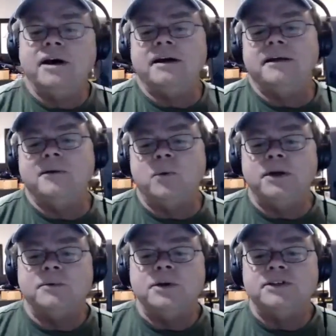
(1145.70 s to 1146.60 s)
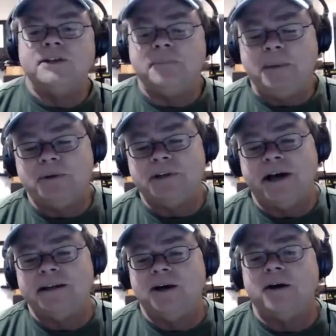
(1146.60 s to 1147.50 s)
uh, once that people
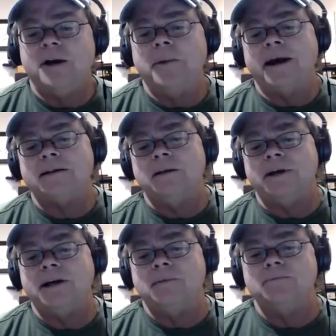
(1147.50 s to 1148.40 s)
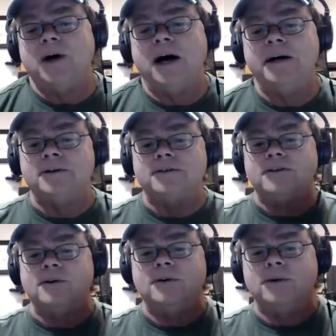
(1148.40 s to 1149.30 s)
die, they automatically become idols
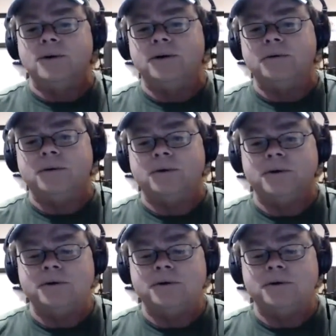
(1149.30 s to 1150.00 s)
or, or, or